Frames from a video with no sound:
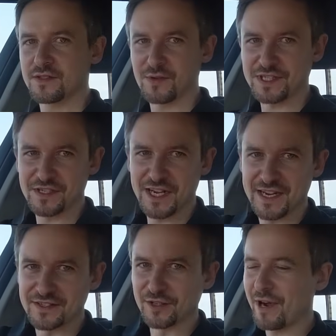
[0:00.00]
So as I
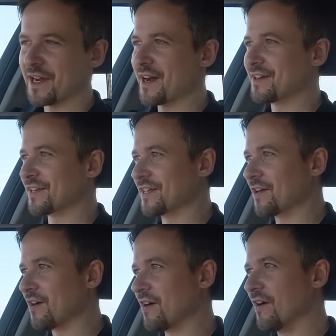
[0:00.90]
say, it's a great handling
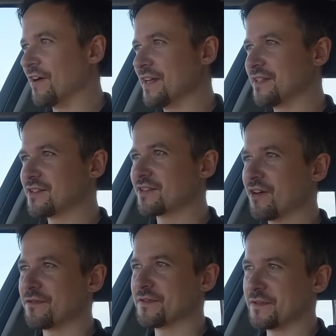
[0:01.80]
car. It's
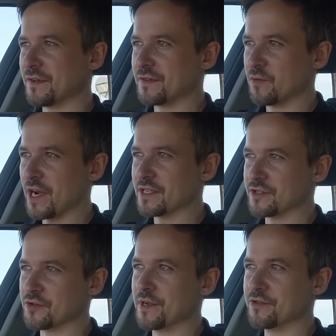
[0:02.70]
got 50-50 weight
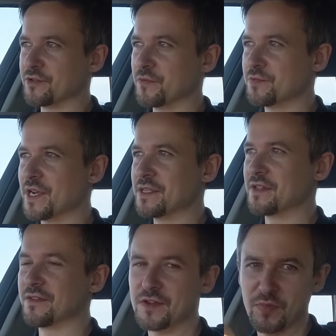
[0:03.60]
distribution, which means
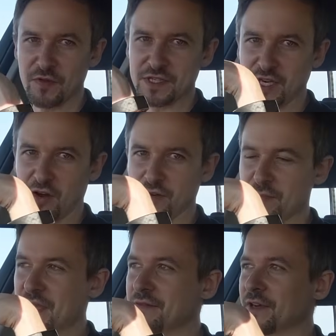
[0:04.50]
that if you put this car on a
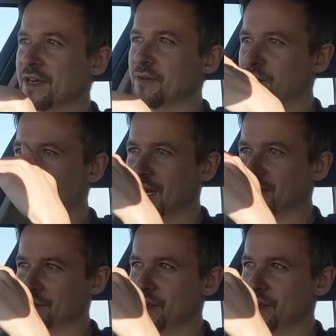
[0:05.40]
pivot, it would balance